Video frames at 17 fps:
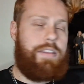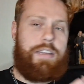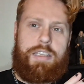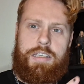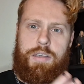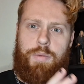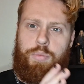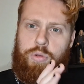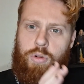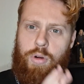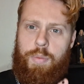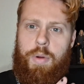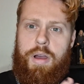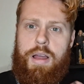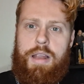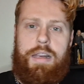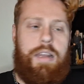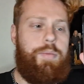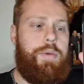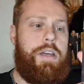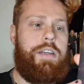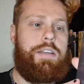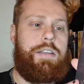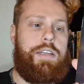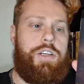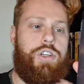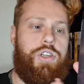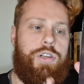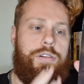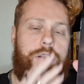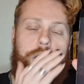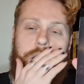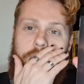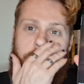This is a proper limited
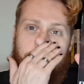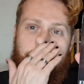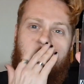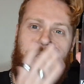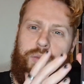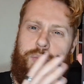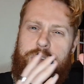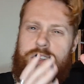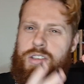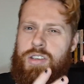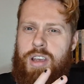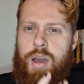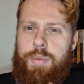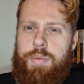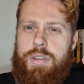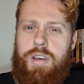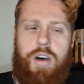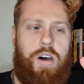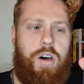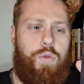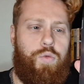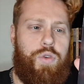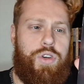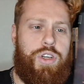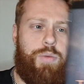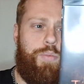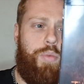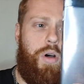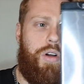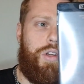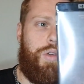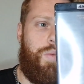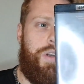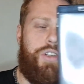edition, apart from it doesn't come with the hard rigid
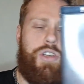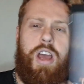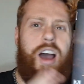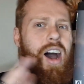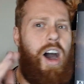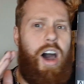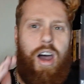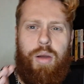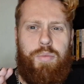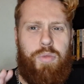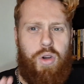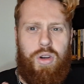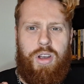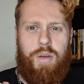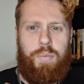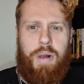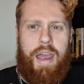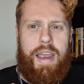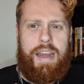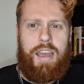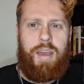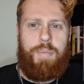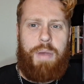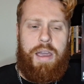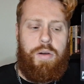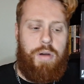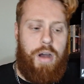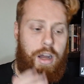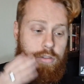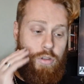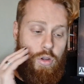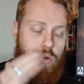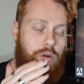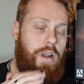box, which I'm not complaining about. I
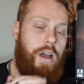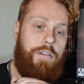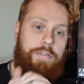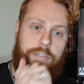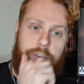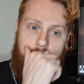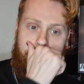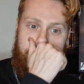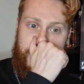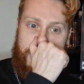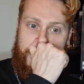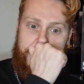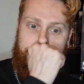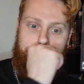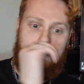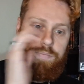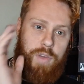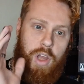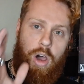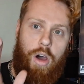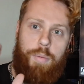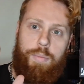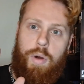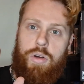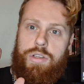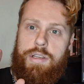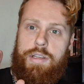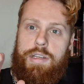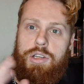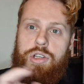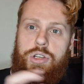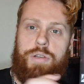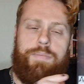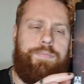do love a hard box
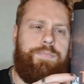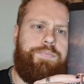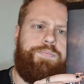edition.